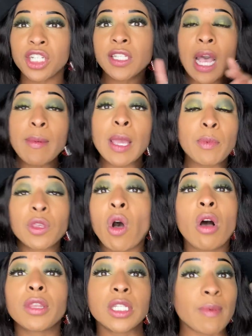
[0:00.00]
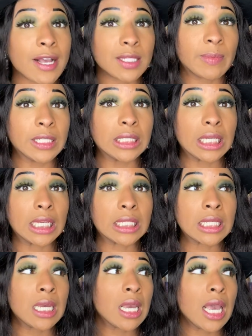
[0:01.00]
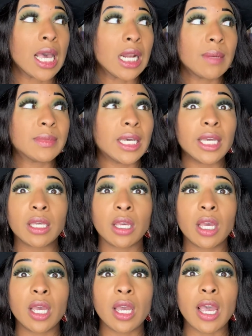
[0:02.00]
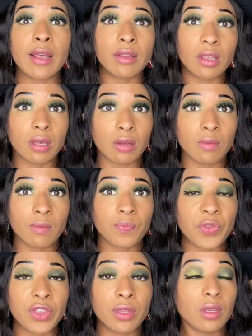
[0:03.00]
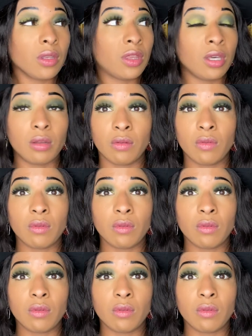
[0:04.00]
she's coming up with all these possibilities. And I'm like, and the, the,